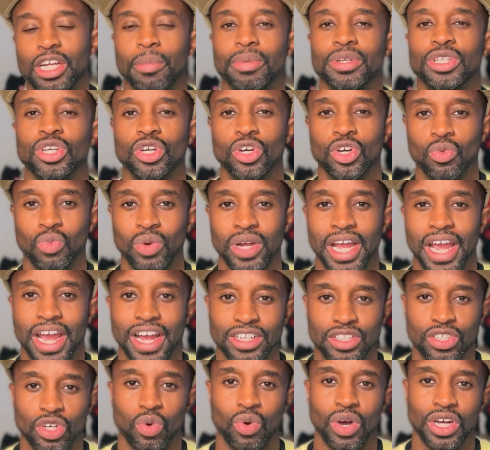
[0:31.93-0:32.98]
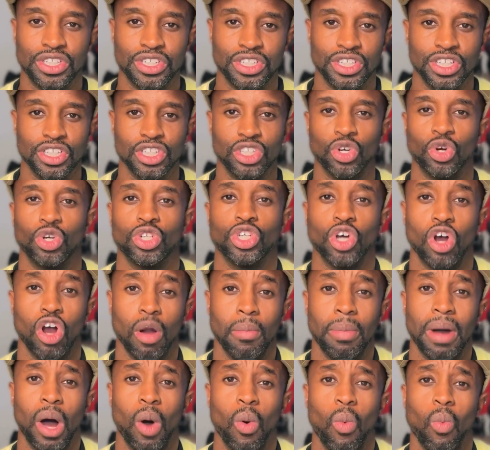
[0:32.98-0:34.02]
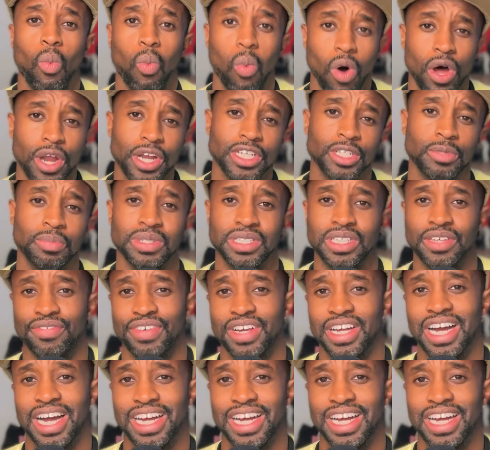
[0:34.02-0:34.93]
episode we answer questions or talk about one specific